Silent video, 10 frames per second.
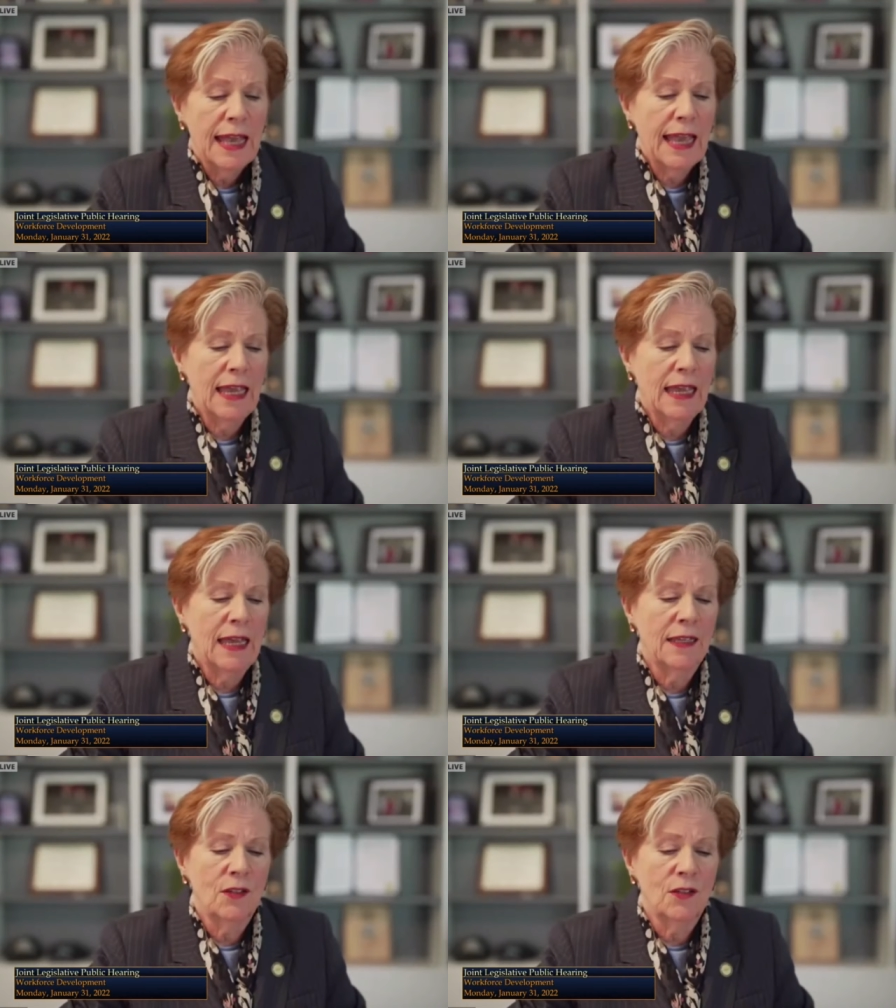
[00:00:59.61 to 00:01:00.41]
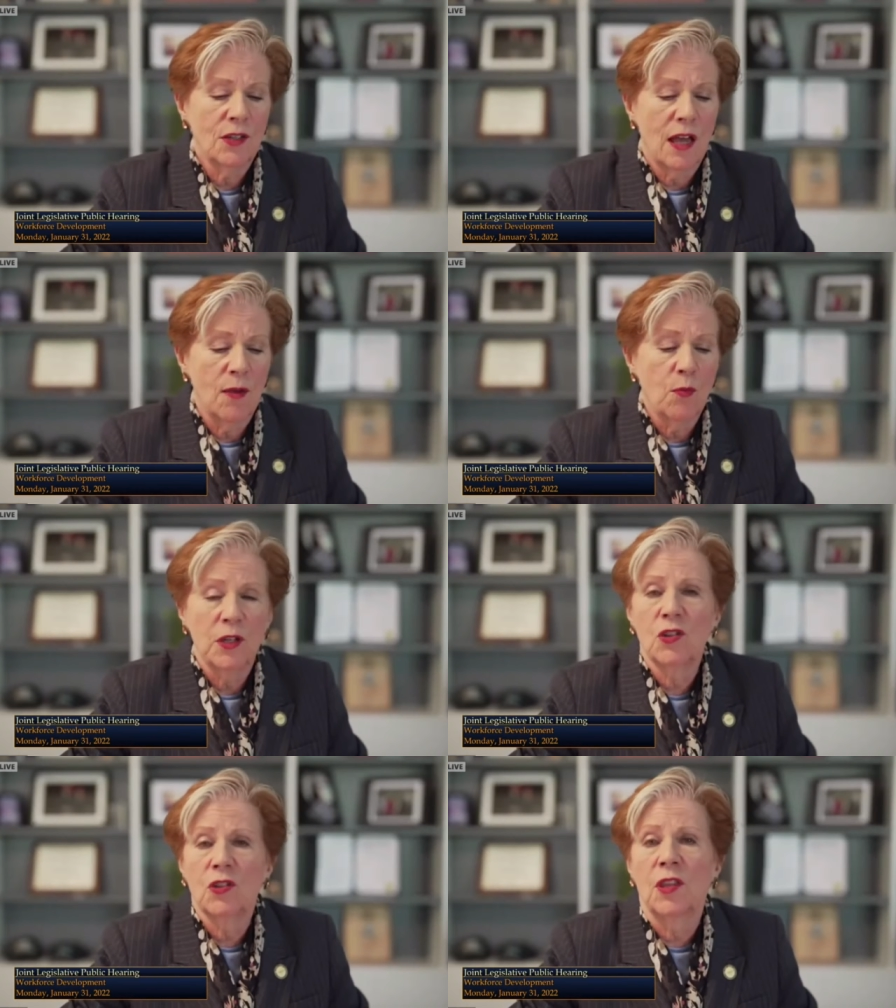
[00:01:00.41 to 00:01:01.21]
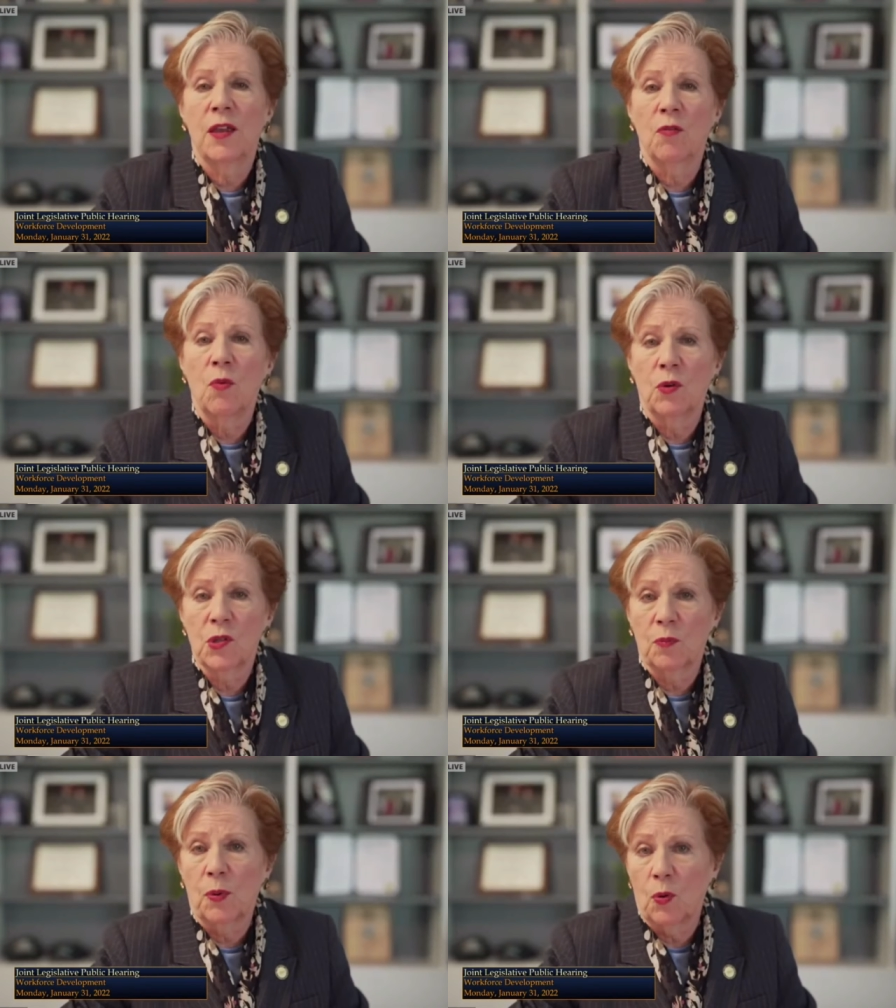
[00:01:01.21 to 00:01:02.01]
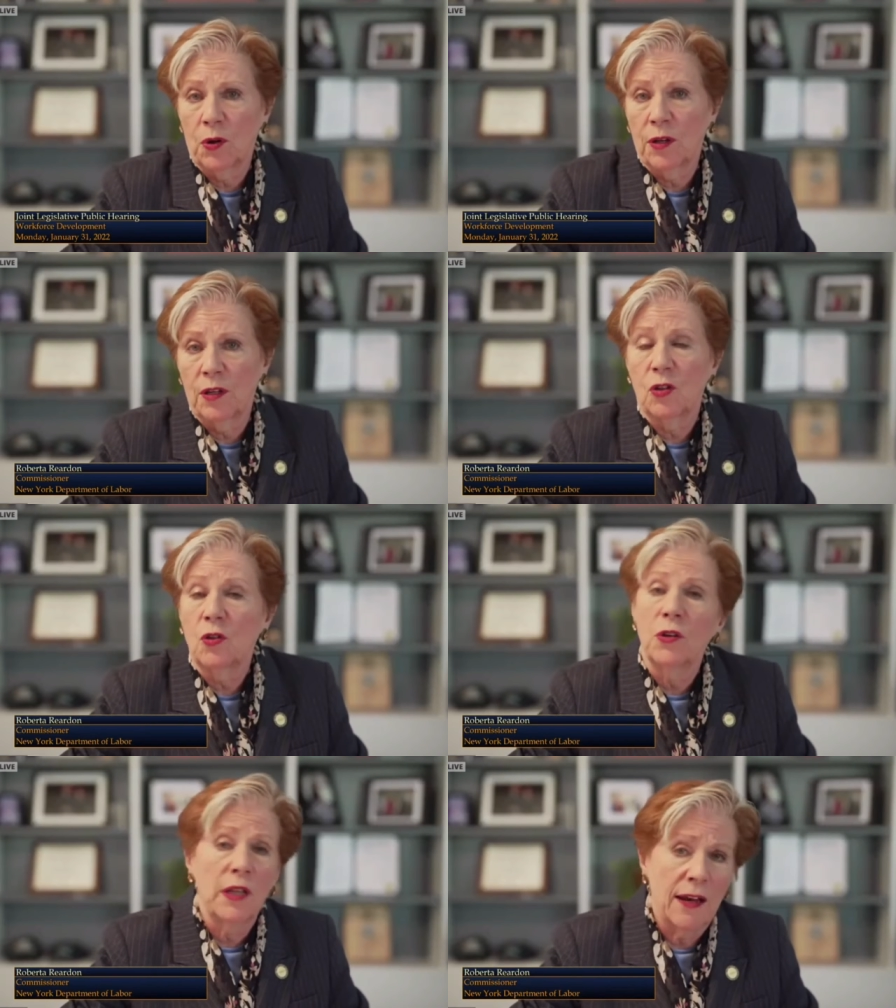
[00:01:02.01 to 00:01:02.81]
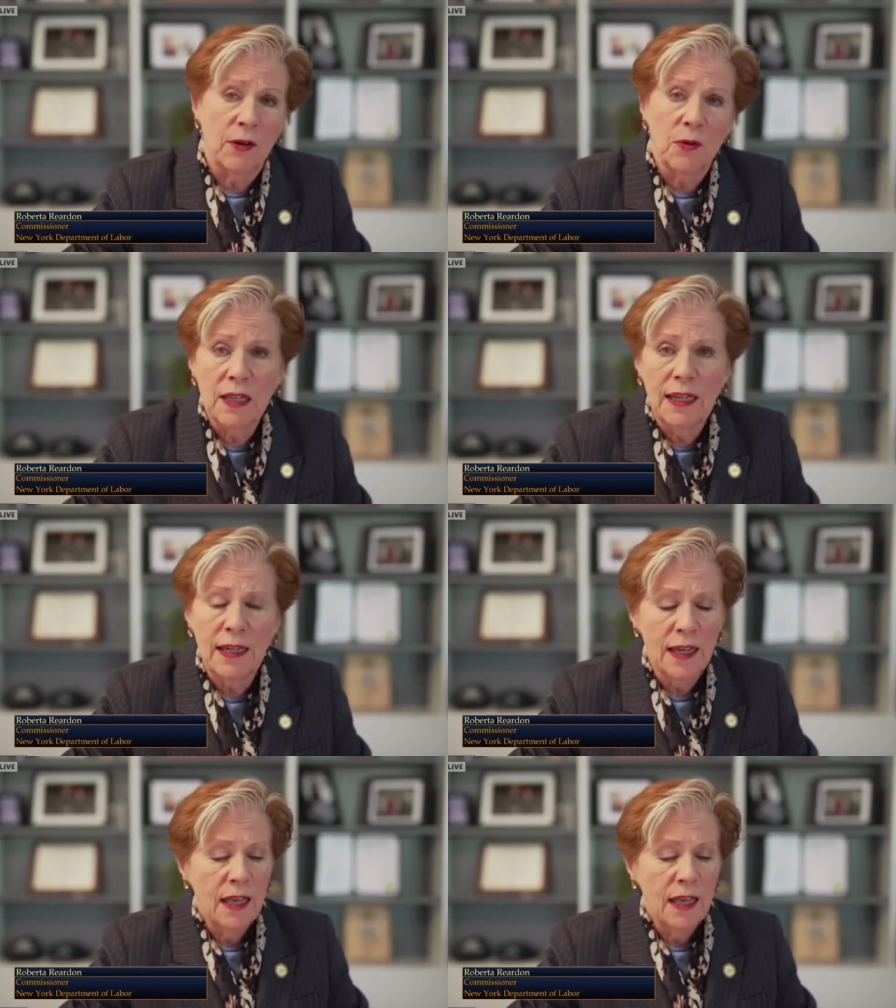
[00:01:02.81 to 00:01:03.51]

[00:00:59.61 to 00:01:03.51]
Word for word: And I wish that they were more supported unilaterally.